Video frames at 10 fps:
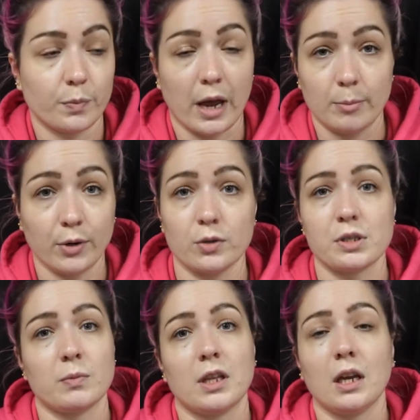I broke
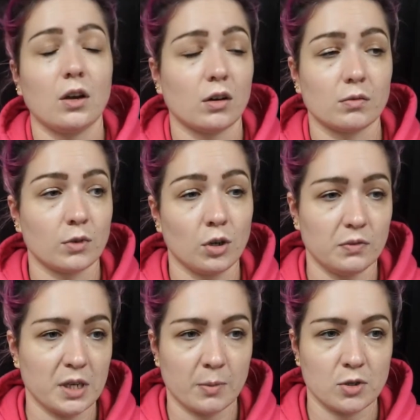something or
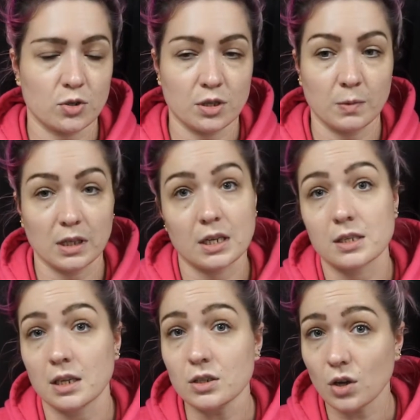nerve damage or something,
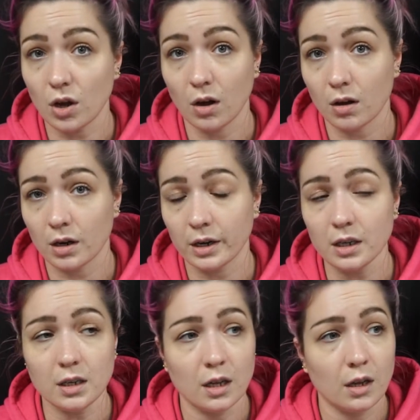because this
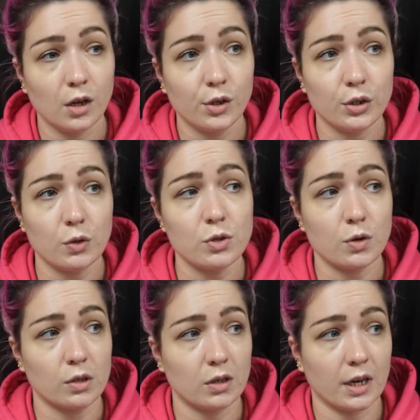car, no
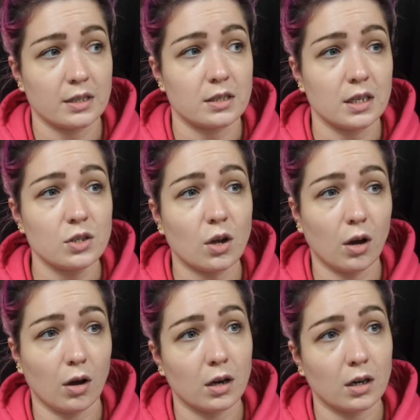joke, you guys, this
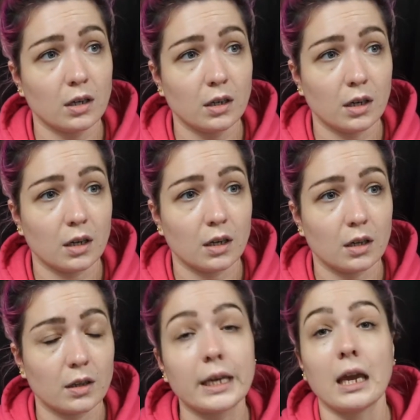car,
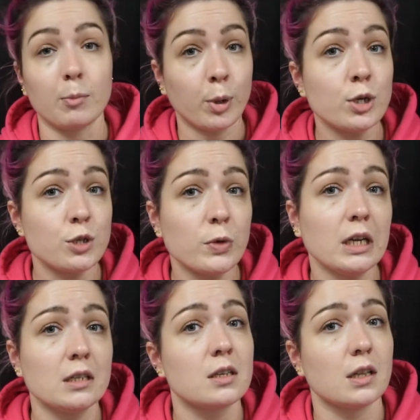it pushed
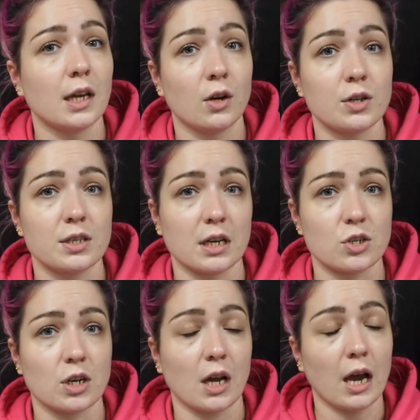me into the
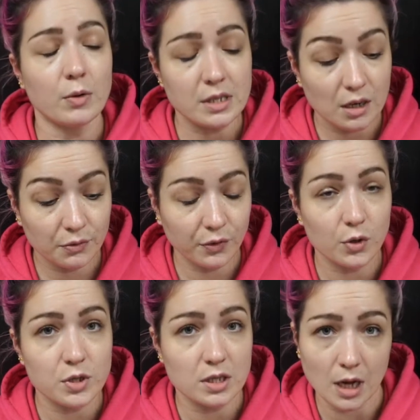intersection. I was at a
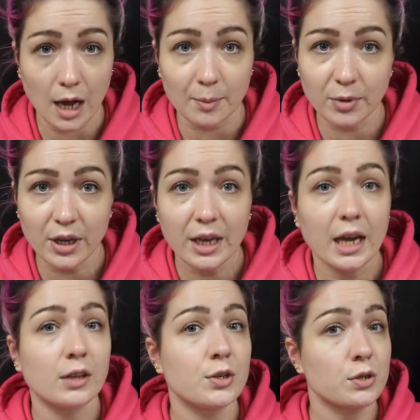full stop
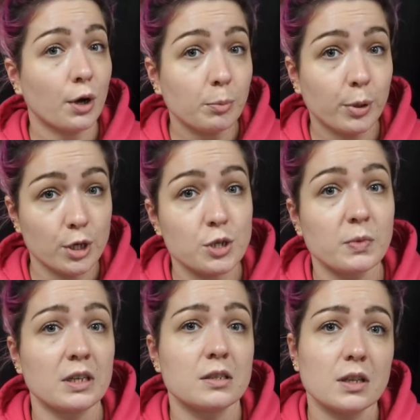and this car pushed
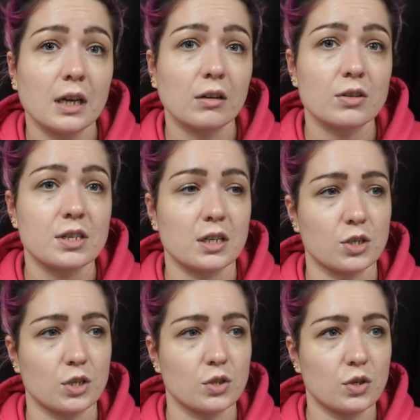me into the
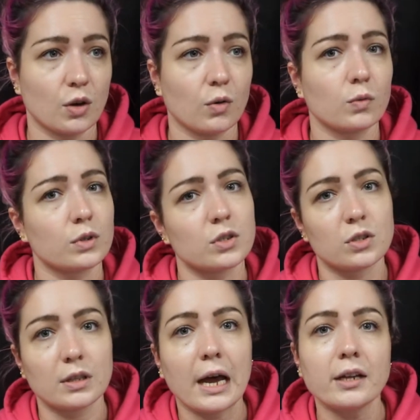intersection. So
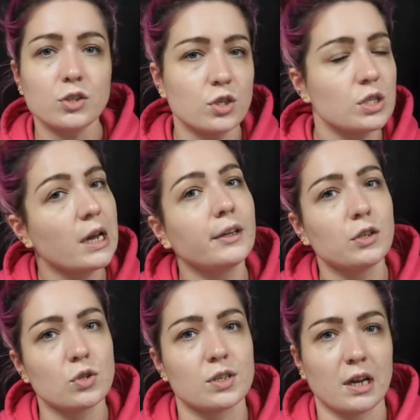that should tell
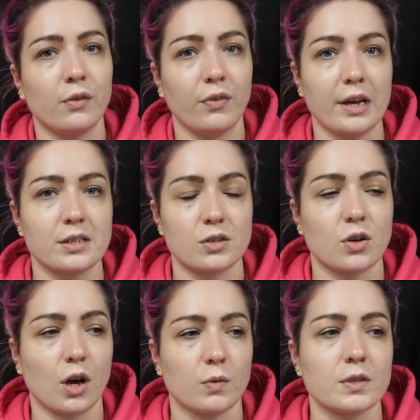you just how fast this
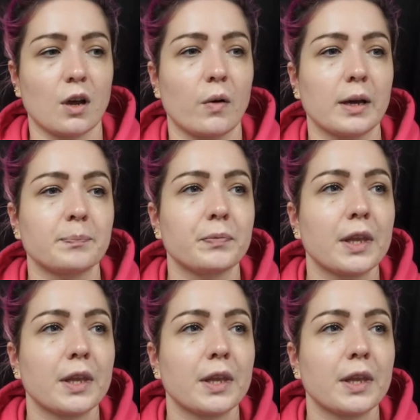car was going.